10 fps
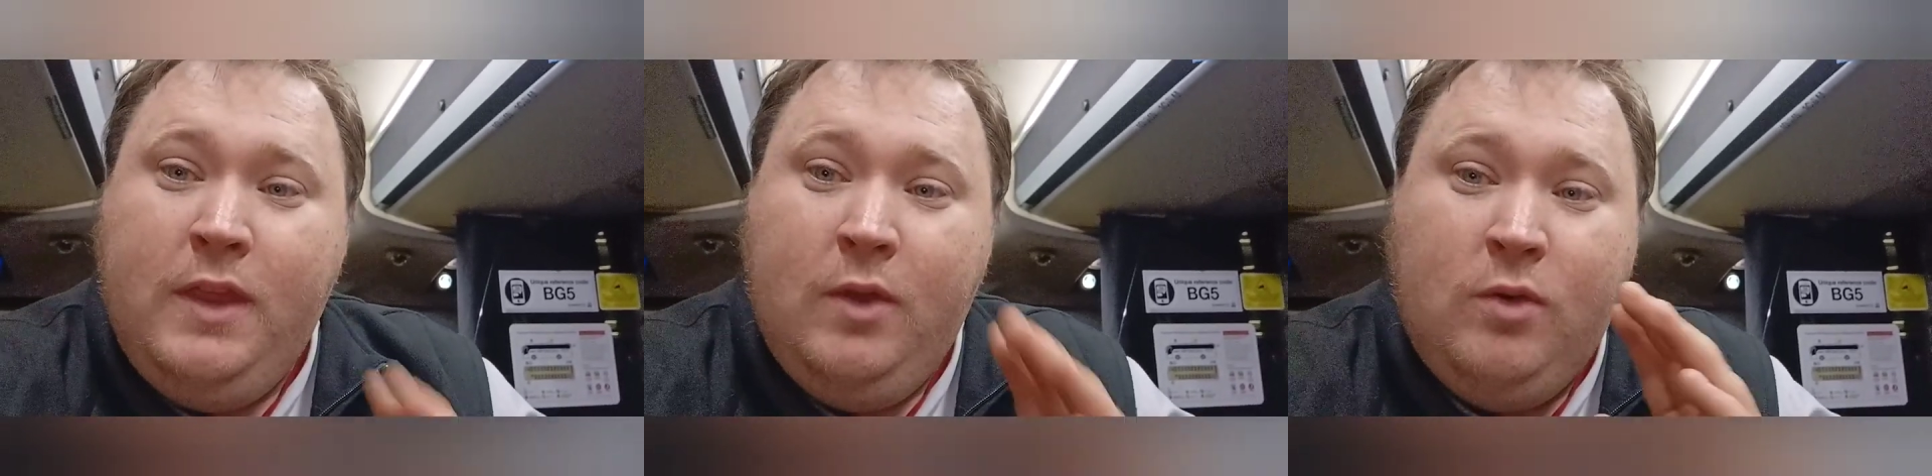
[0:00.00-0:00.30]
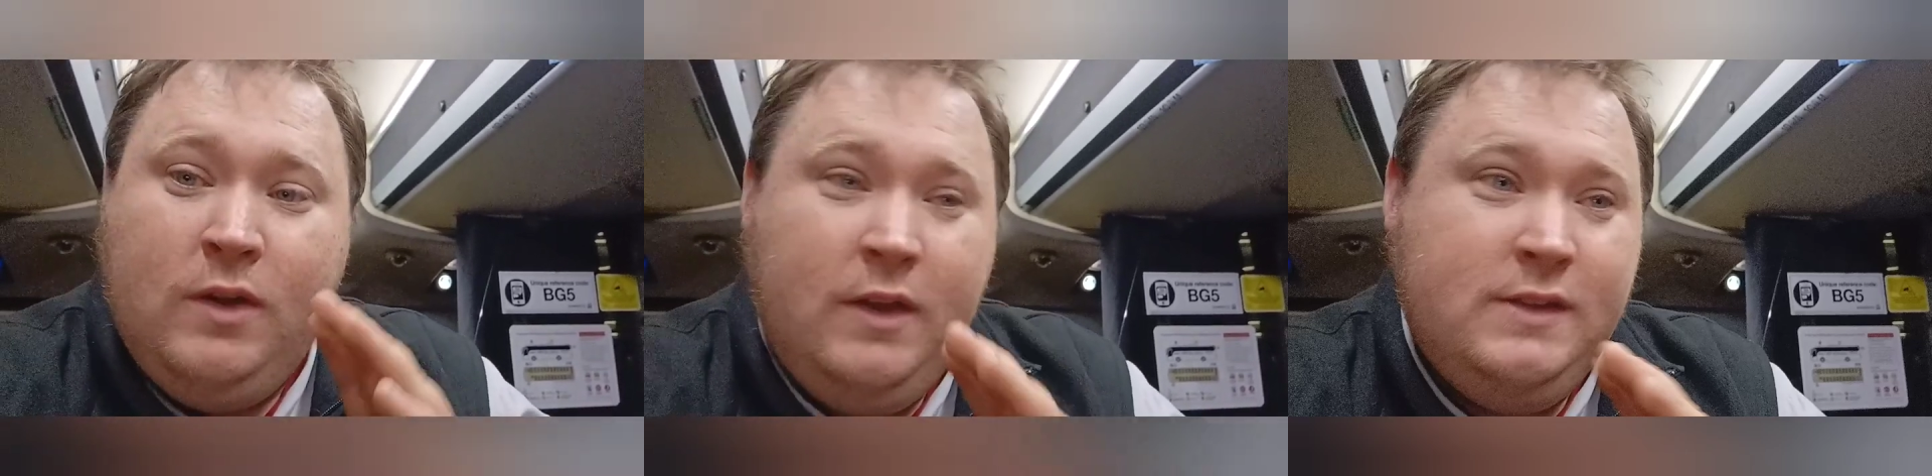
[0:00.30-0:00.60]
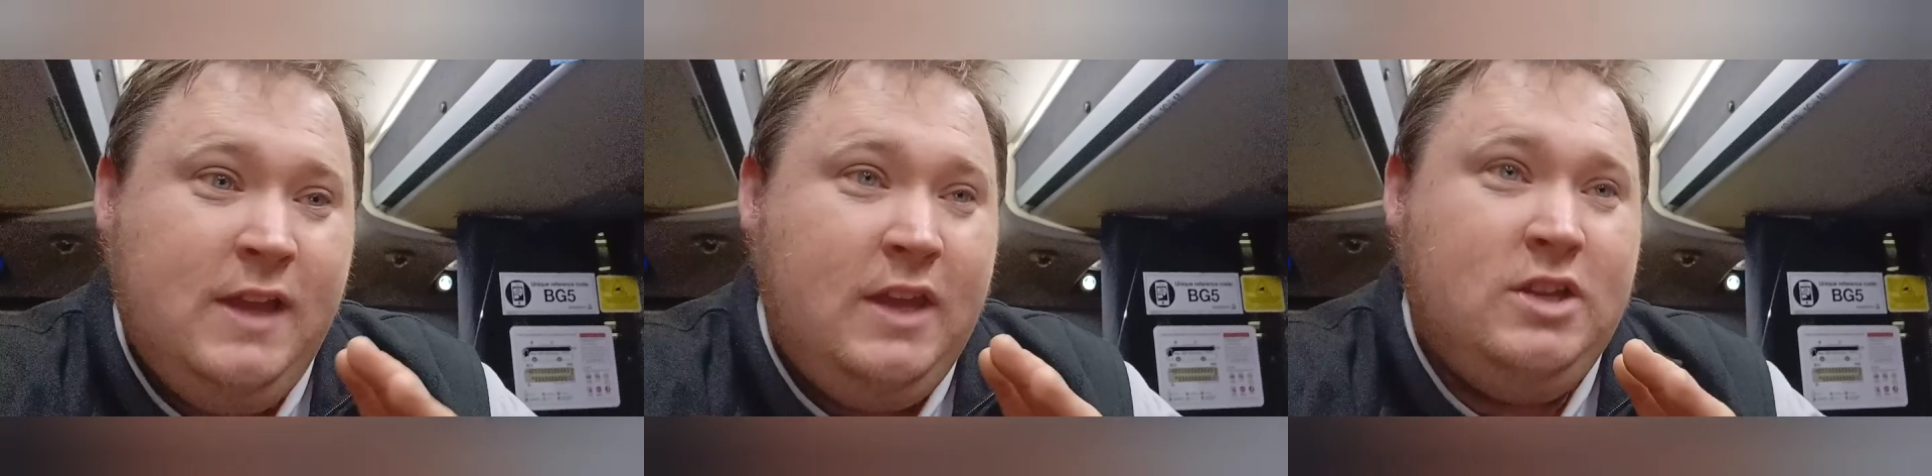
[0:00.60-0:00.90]
the
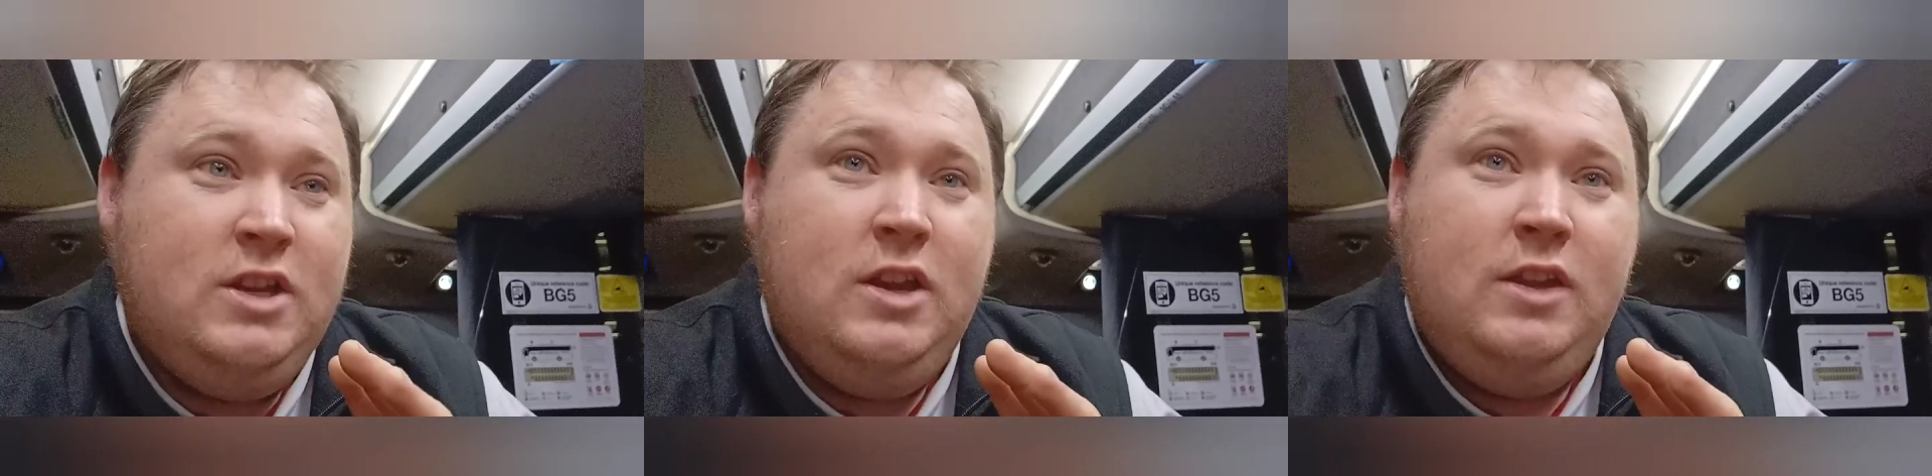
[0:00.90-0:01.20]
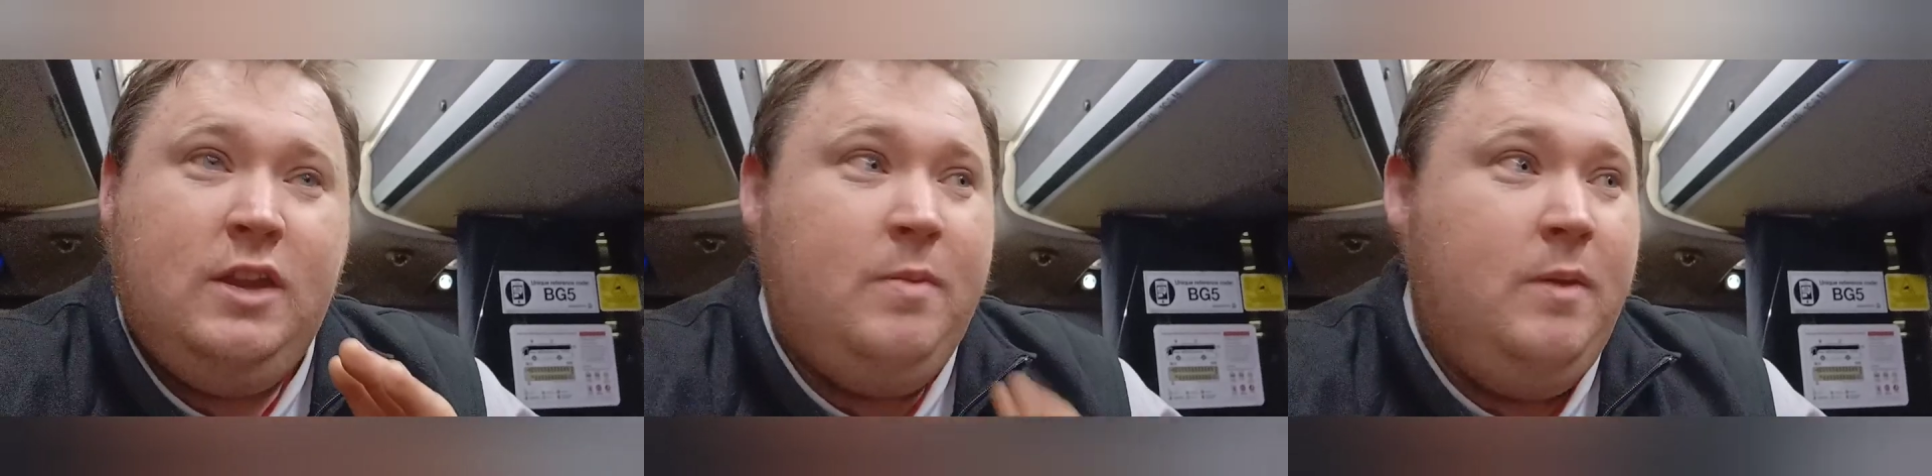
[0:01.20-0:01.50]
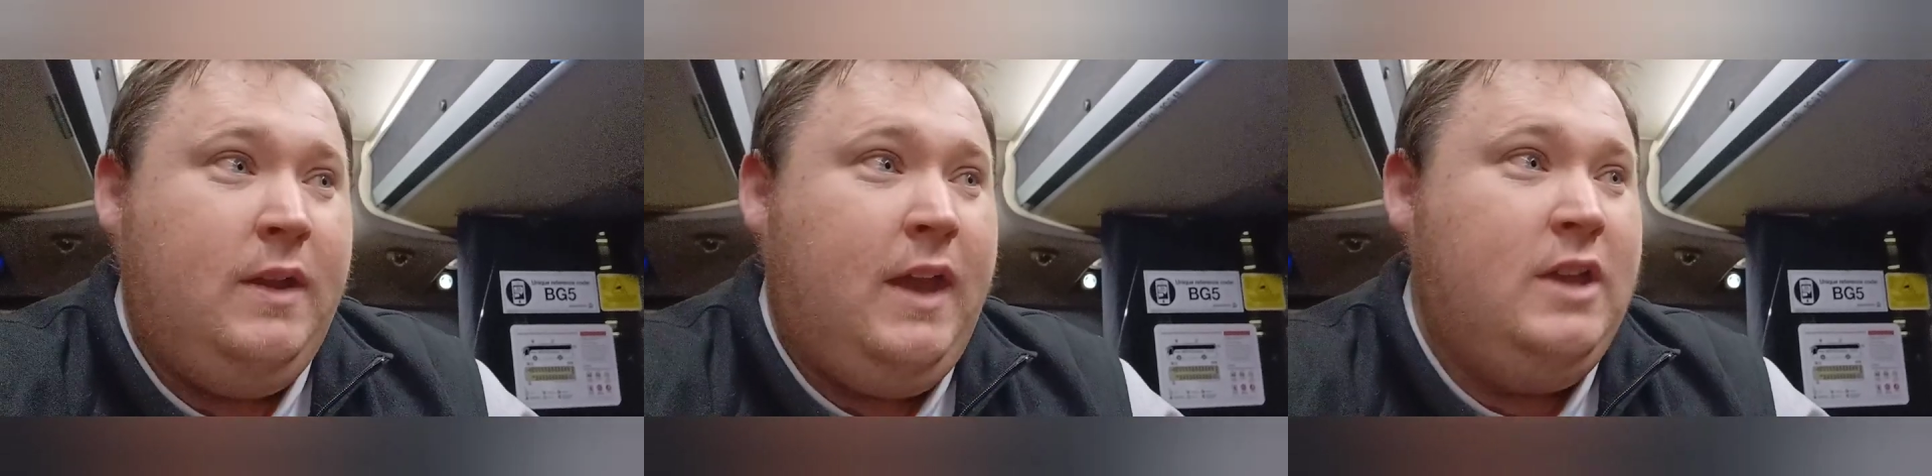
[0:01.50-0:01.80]
organisation, the
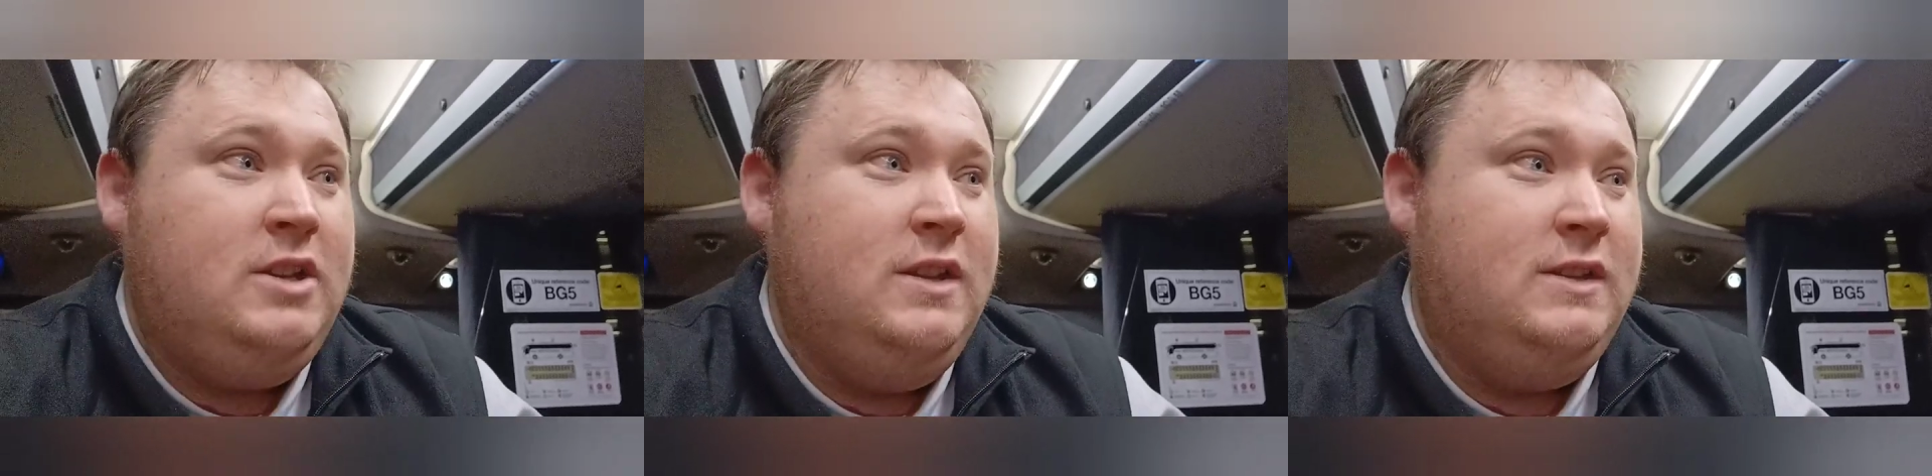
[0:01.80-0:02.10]
communication,